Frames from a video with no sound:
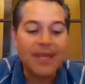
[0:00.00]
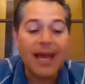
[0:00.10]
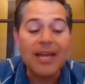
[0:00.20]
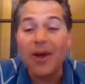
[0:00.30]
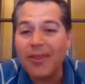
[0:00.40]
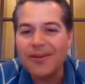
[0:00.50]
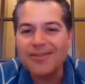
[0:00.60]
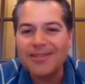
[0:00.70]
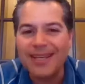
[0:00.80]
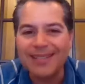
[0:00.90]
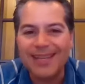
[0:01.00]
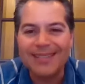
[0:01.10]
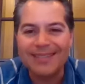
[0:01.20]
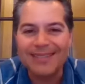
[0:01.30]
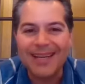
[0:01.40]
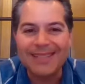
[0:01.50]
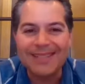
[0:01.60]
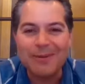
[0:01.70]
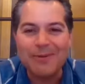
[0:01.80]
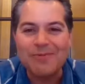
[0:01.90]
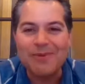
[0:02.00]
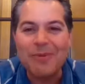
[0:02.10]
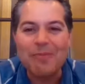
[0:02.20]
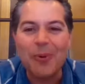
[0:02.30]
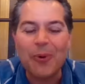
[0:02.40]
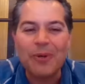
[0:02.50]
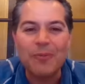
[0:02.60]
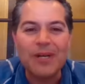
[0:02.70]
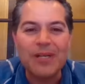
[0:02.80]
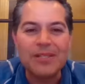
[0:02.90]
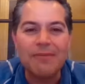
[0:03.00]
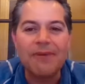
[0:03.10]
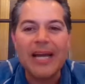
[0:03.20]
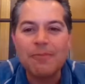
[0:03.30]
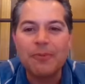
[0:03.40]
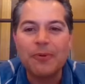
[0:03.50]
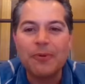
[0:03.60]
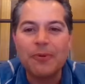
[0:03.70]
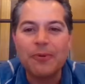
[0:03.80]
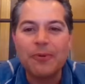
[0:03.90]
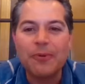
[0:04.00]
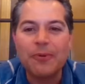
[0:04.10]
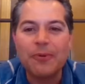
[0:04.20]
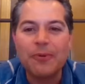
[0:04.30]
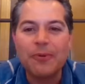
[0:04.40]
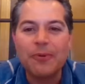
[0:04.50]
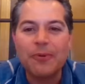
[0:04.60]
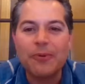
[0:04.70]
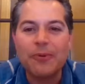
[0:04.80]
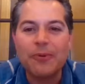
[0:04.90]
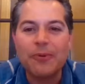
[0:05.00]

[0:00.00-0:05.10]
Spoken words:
Another thing that was very important was the vice president of manufacturing in